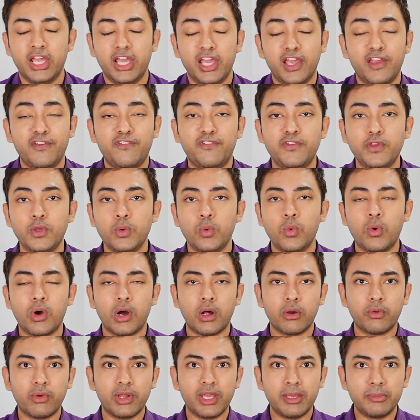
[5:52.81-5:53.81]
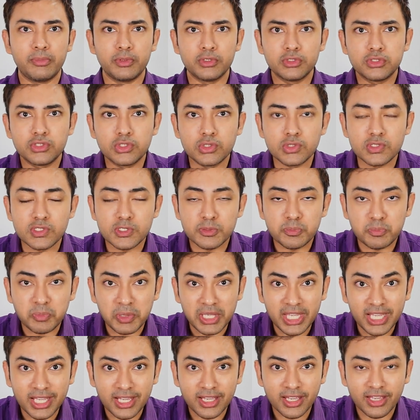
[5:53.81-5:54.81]
If you are able to
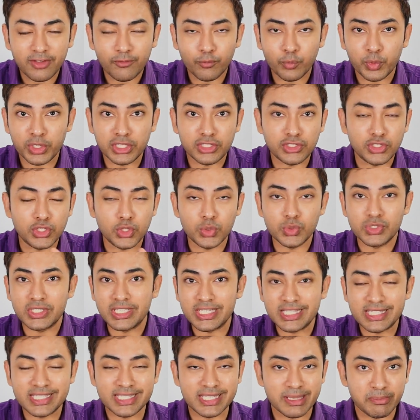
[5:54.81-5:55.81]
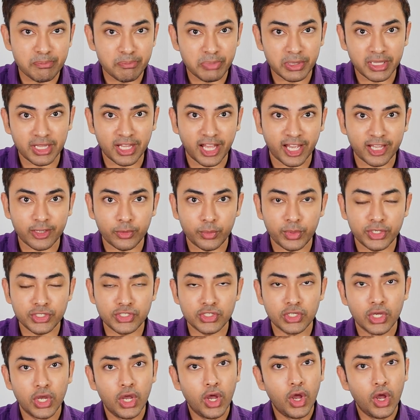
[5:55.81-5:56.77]
speak with using simple language